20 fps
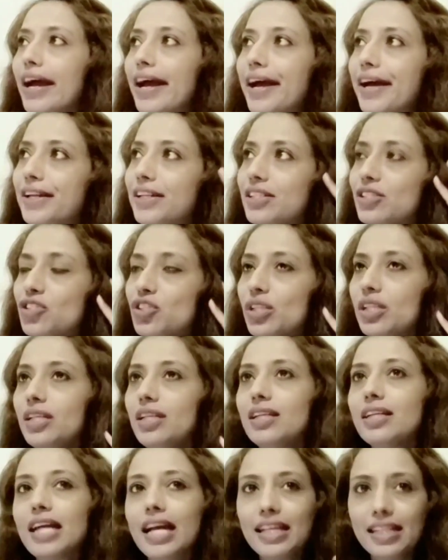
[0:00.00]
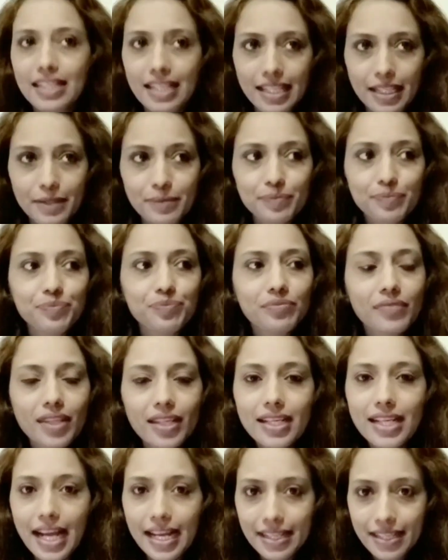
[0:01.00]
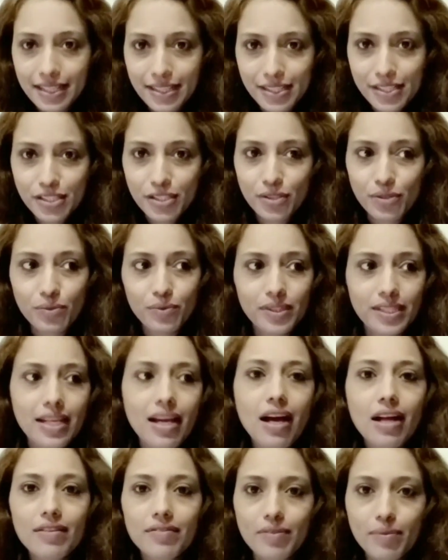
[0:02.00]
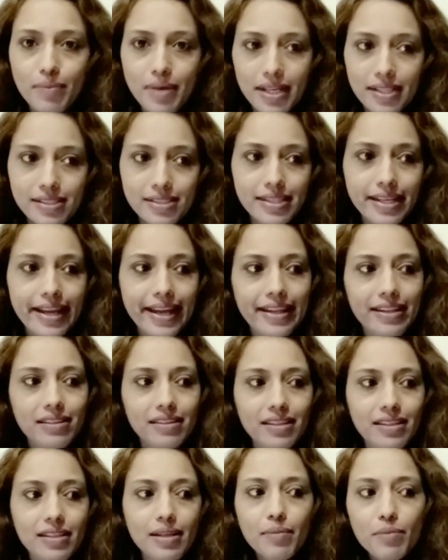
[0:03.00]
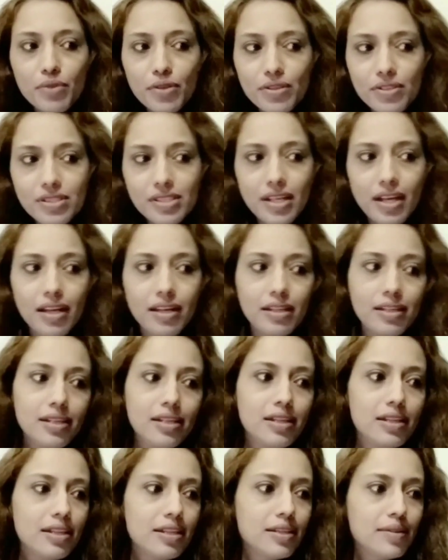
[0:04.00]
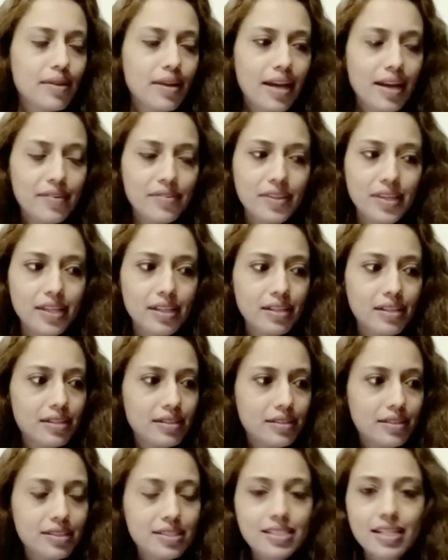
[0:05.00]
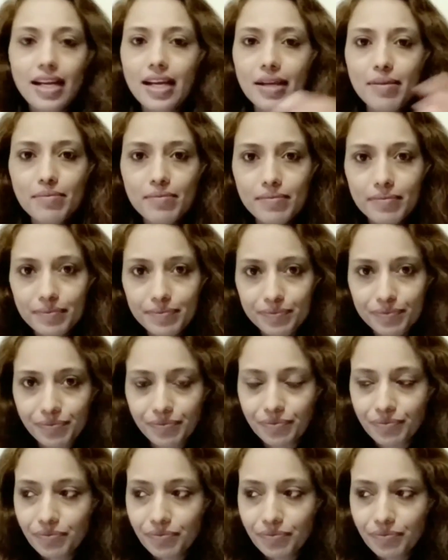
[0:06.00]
and she kindly guided us through the alphabets and the numbers, and I think the time,